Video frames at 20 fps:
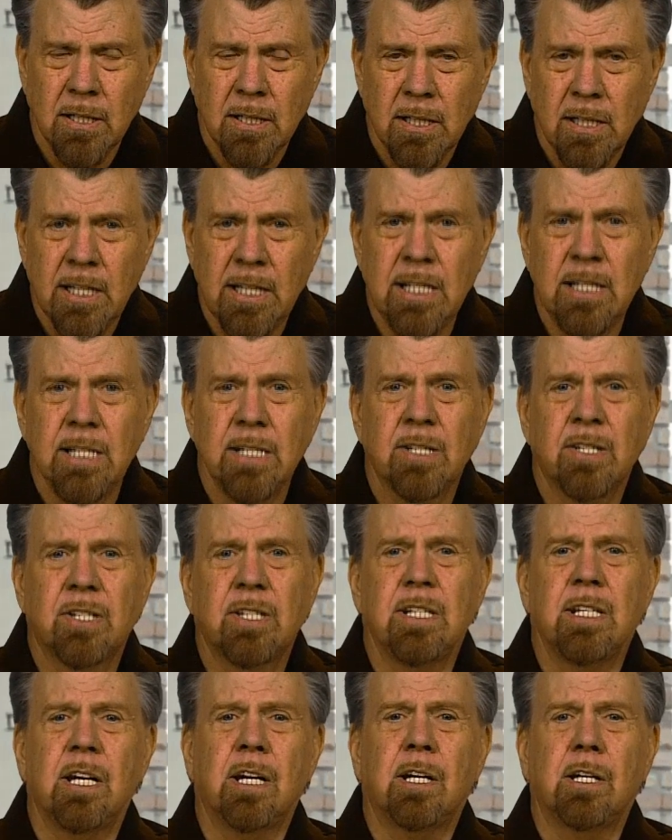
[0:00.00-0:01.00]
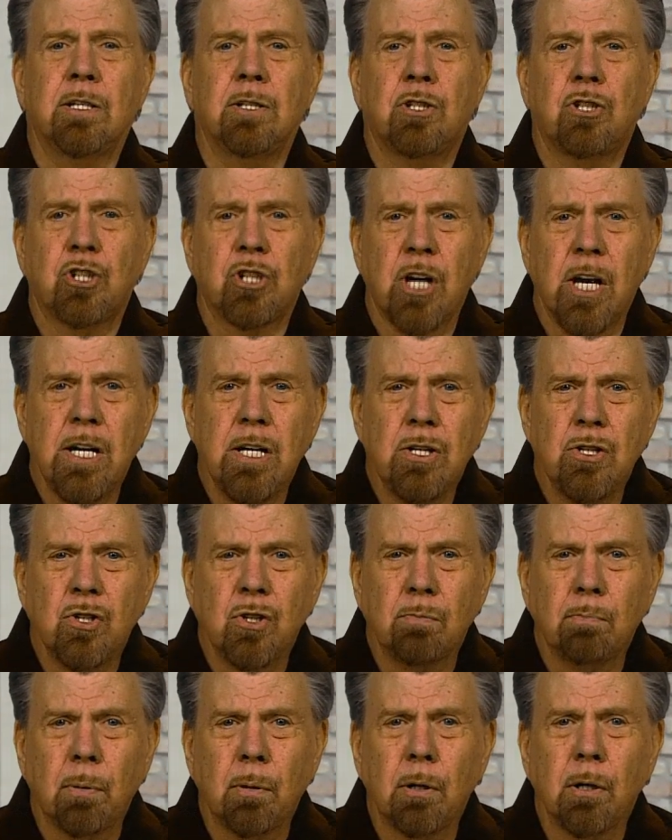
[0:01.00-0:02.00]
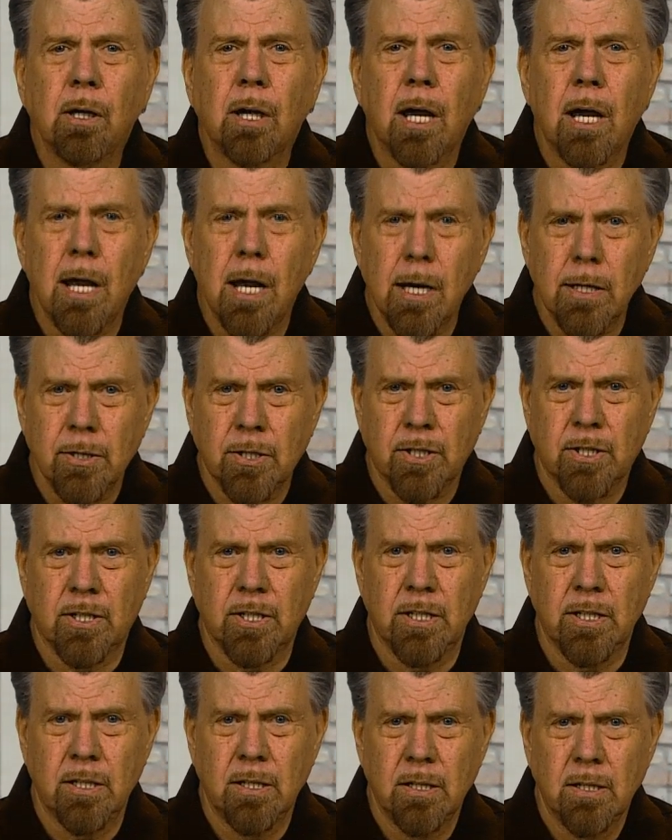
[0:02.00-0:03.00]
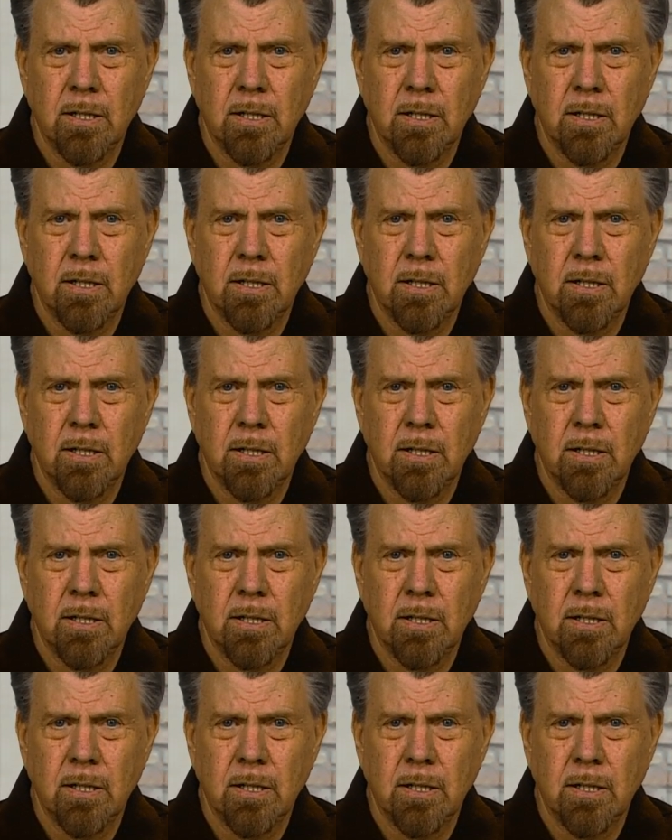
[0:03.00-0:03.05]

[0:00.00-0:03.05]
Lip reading: He is the unchangeable constant